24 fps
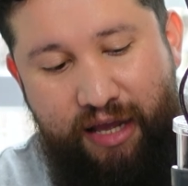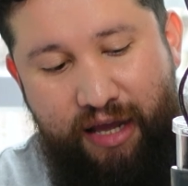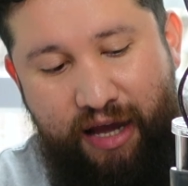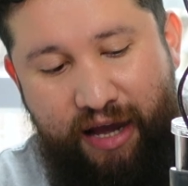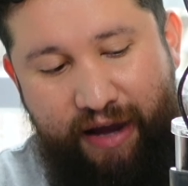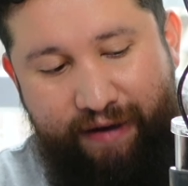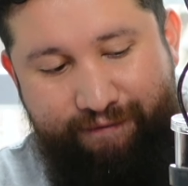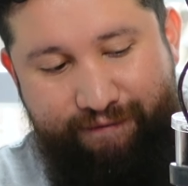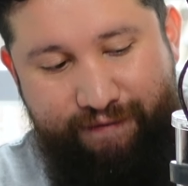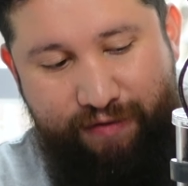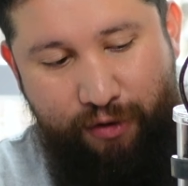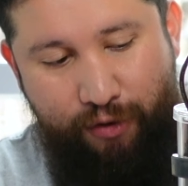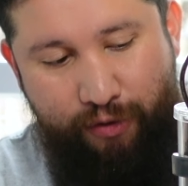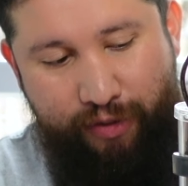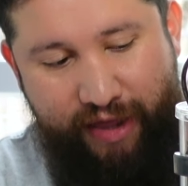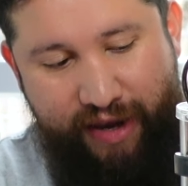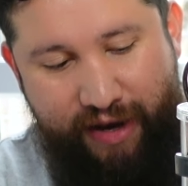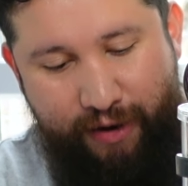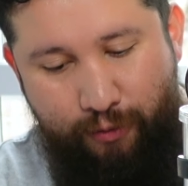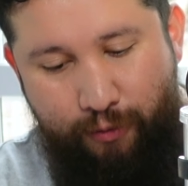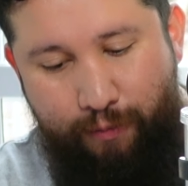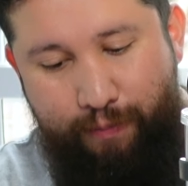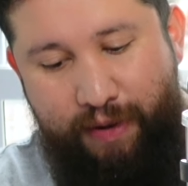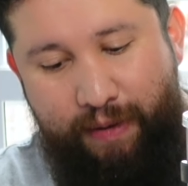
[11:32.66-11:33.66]
I feel
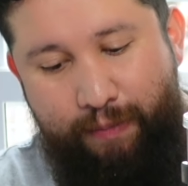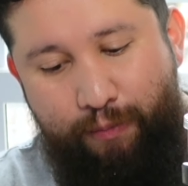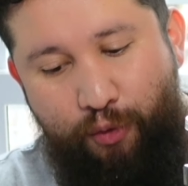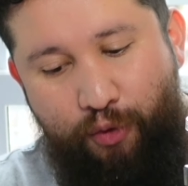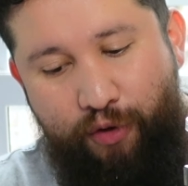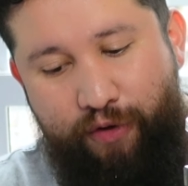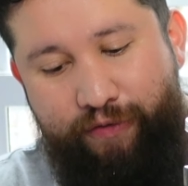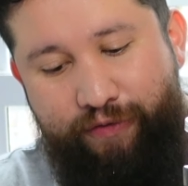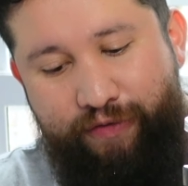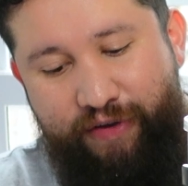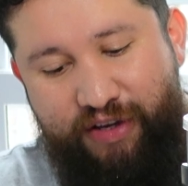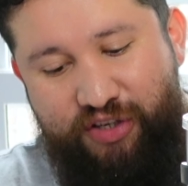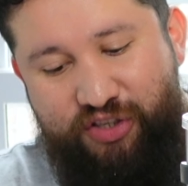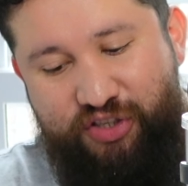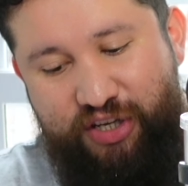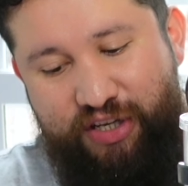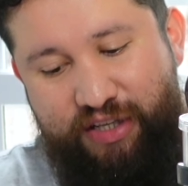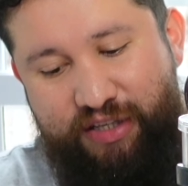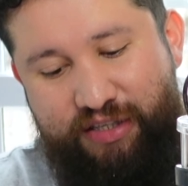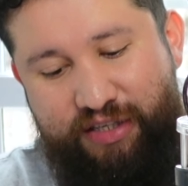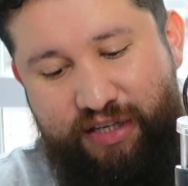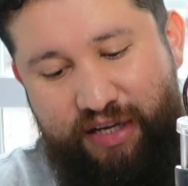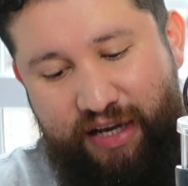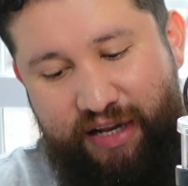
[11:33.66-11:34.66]
that it will be more
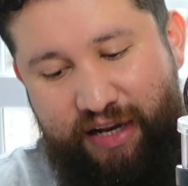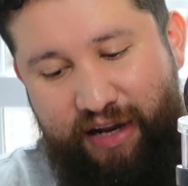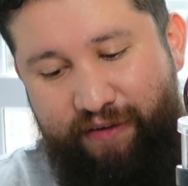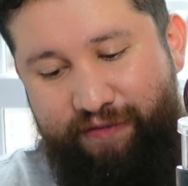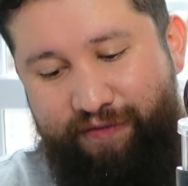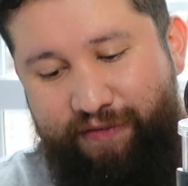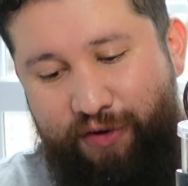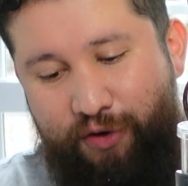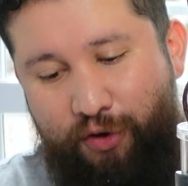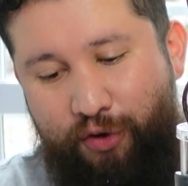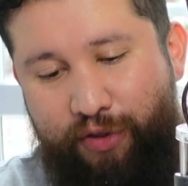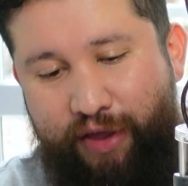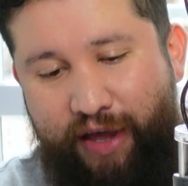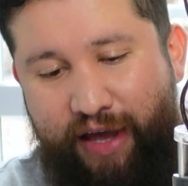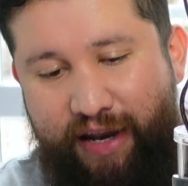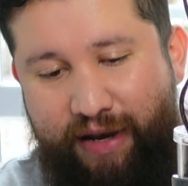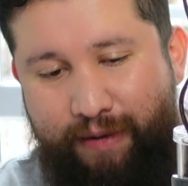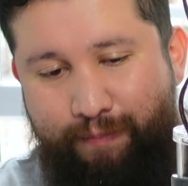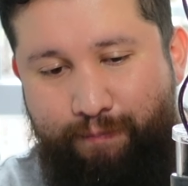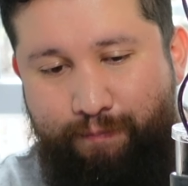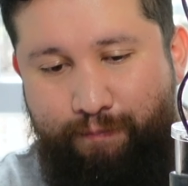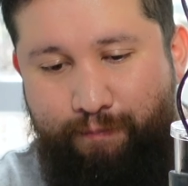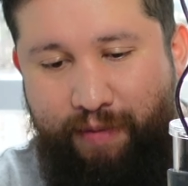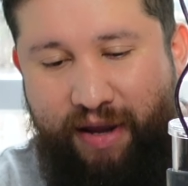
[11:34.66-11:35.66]
efficient, and I feel
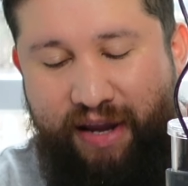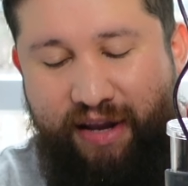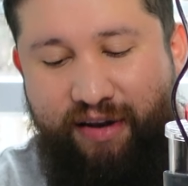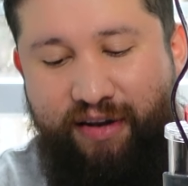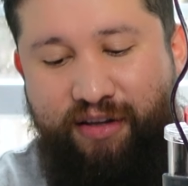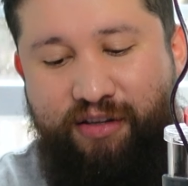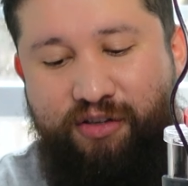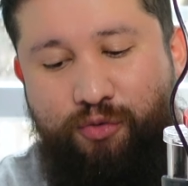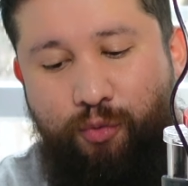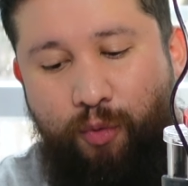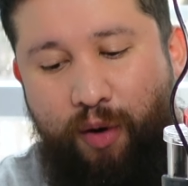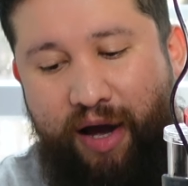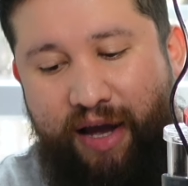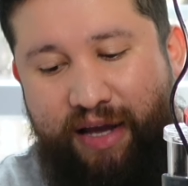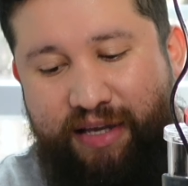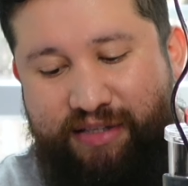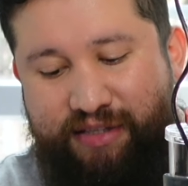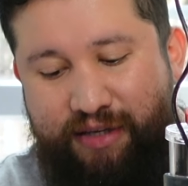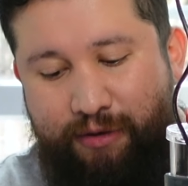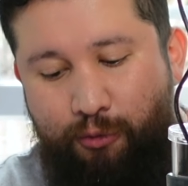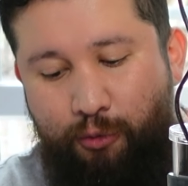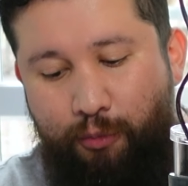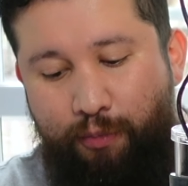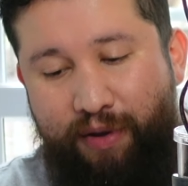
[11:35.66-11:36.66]
that maintenance
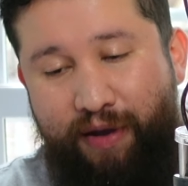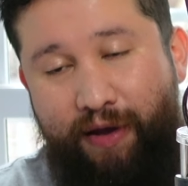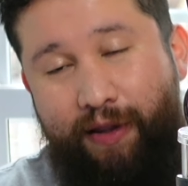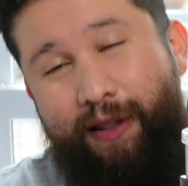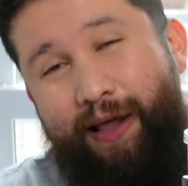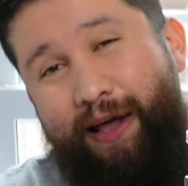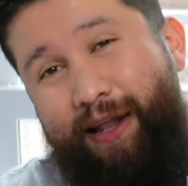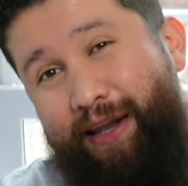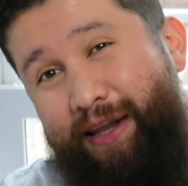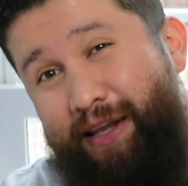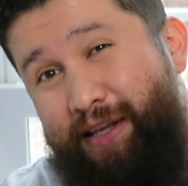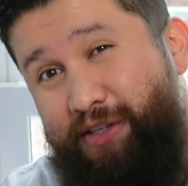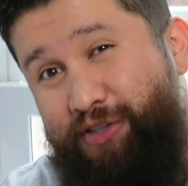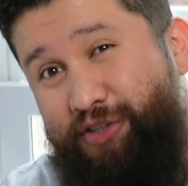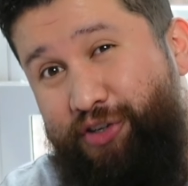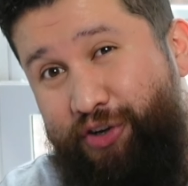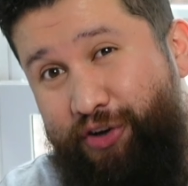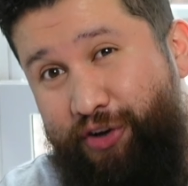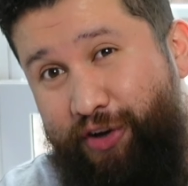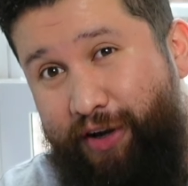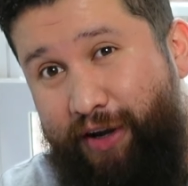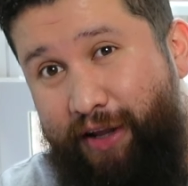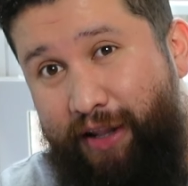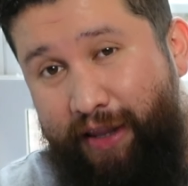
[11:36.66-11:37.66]
wise it will be a lot
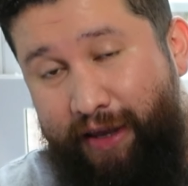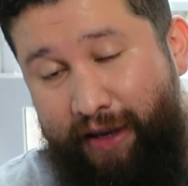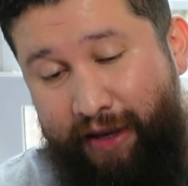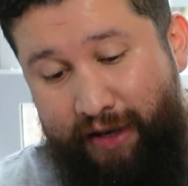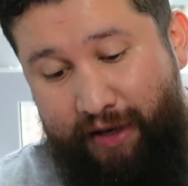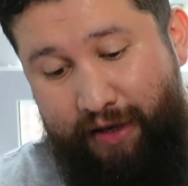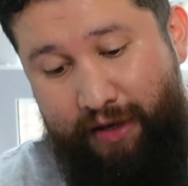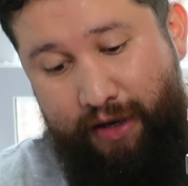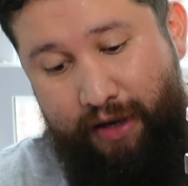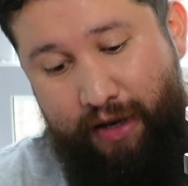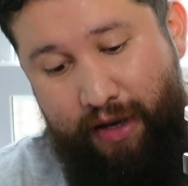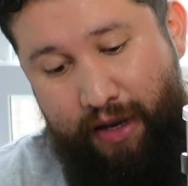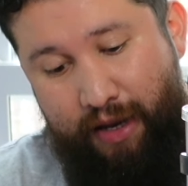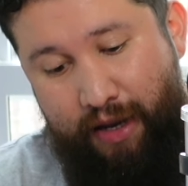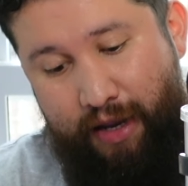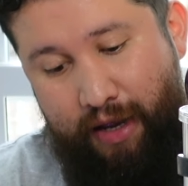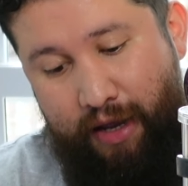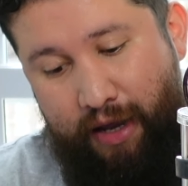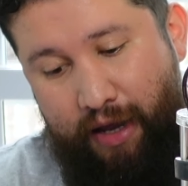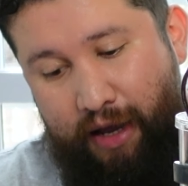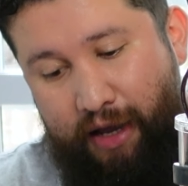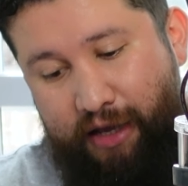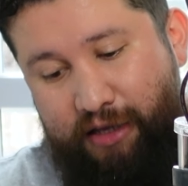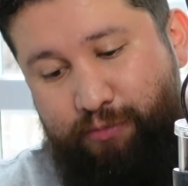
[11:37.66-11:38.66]
easier to clean,
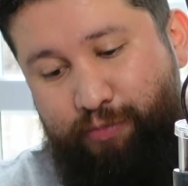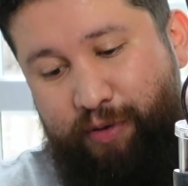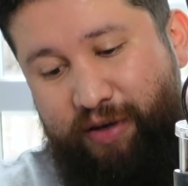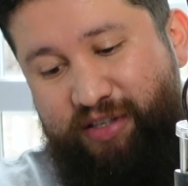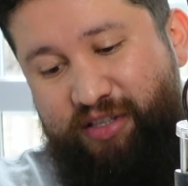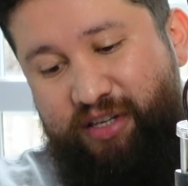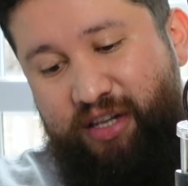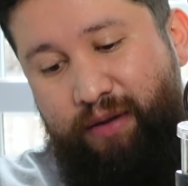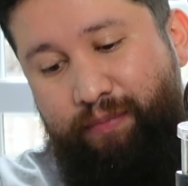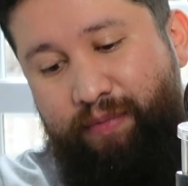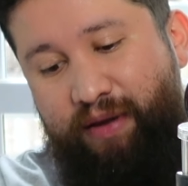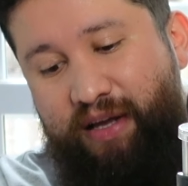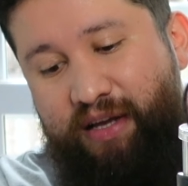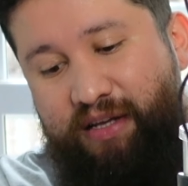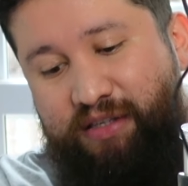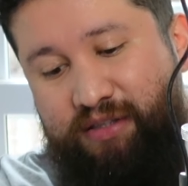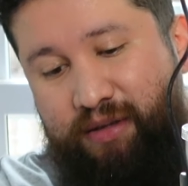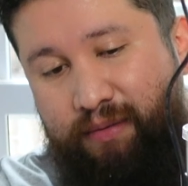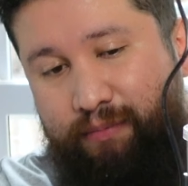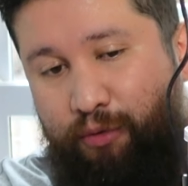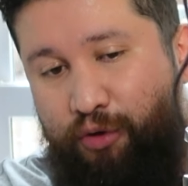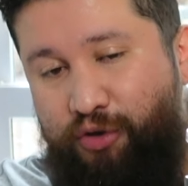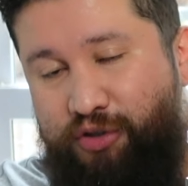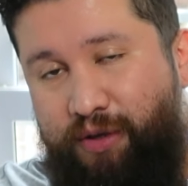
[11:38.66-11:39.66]
especially because
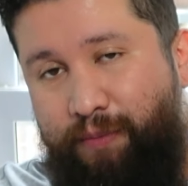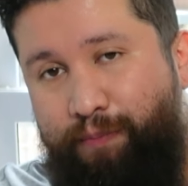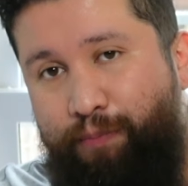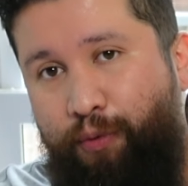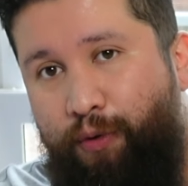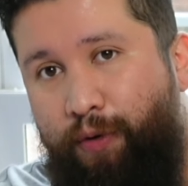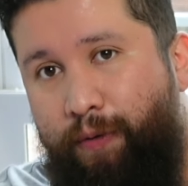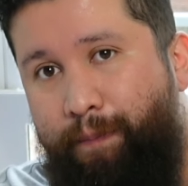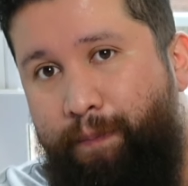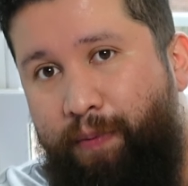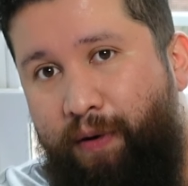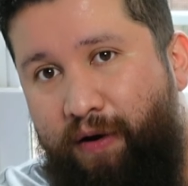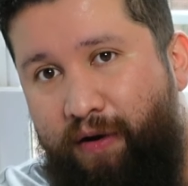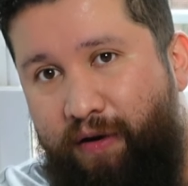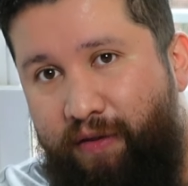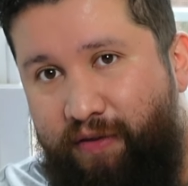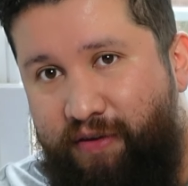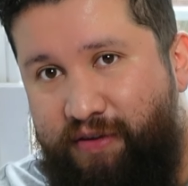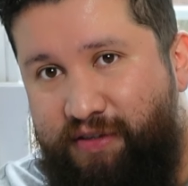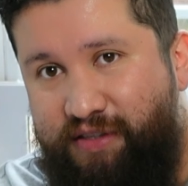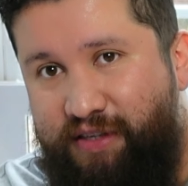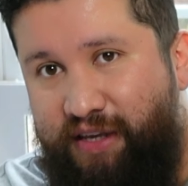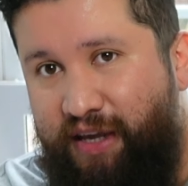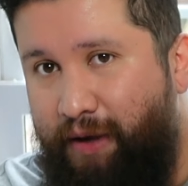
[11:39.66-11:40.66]
the most important part of
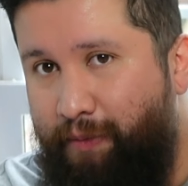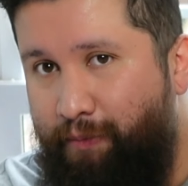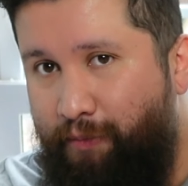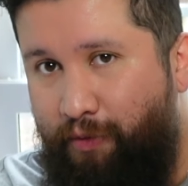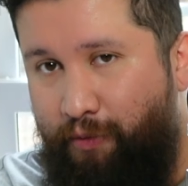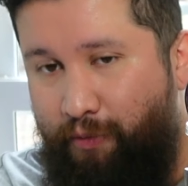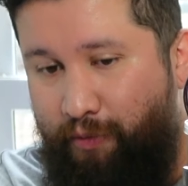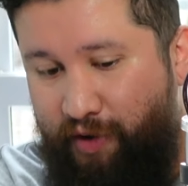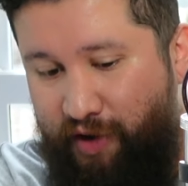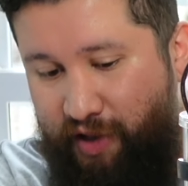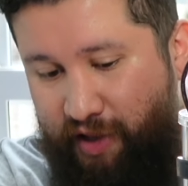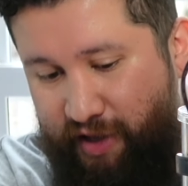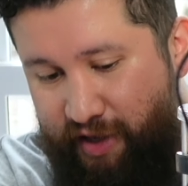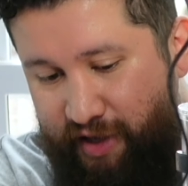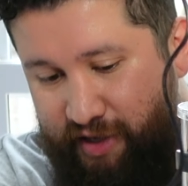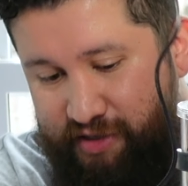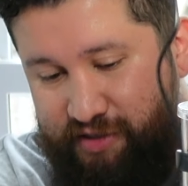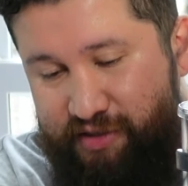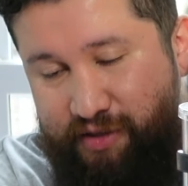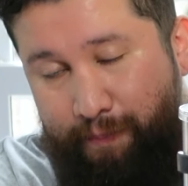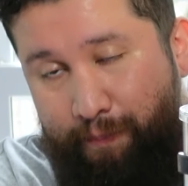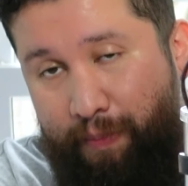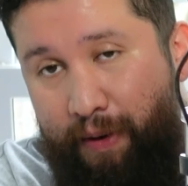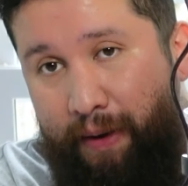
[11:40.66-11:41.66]
the skimmer really
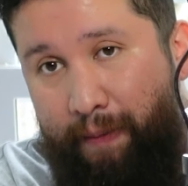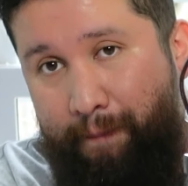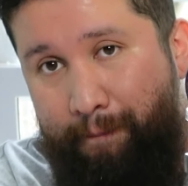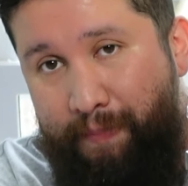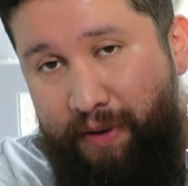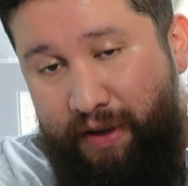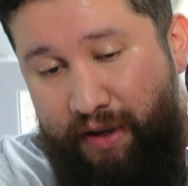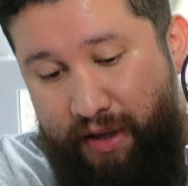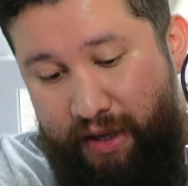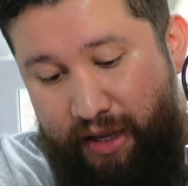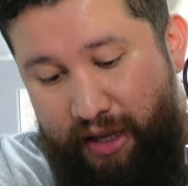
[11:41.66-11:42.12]
is the pump.